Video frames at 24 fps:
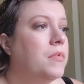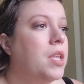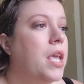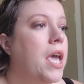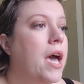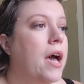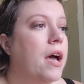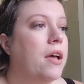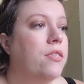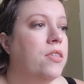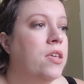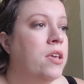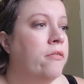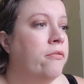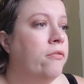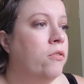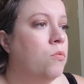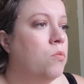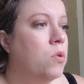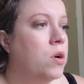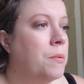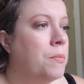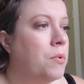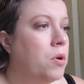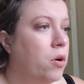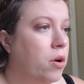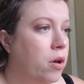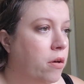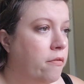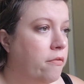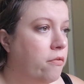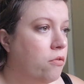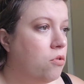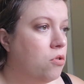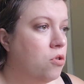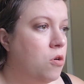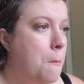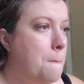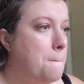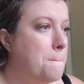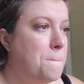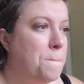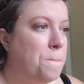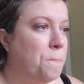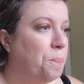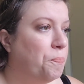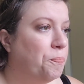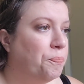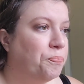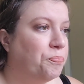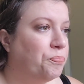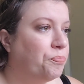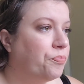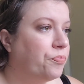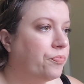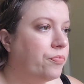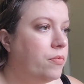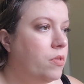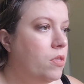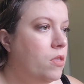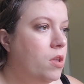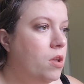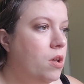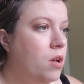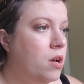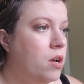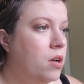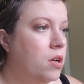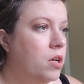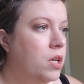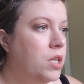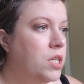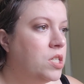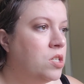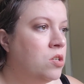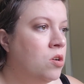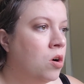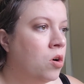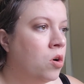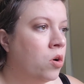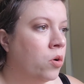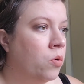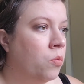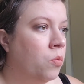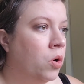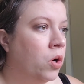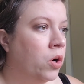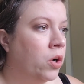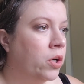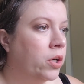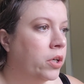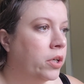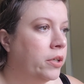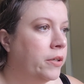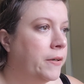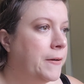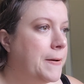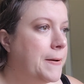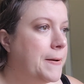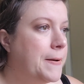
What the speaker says: Yeah, I think for what I'm going for, it's not going to work.